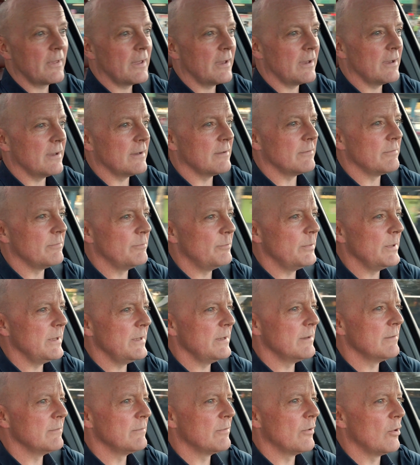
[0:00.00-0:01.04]
I've
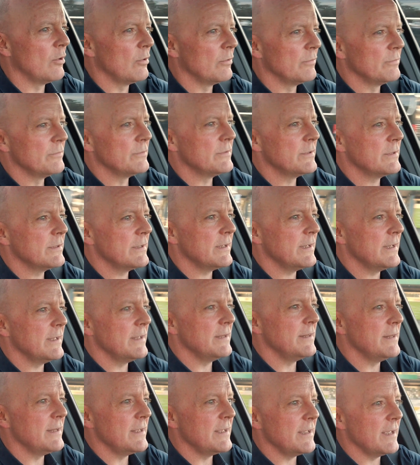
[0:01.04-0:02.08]
been involved
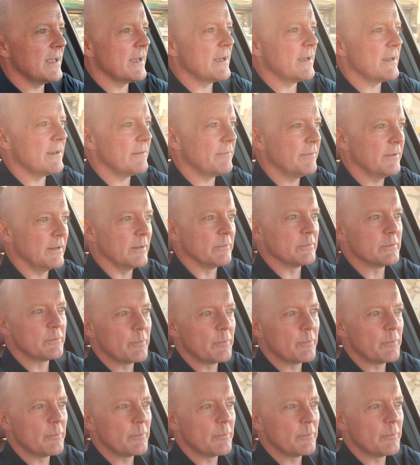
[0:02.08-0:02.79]
in the Philips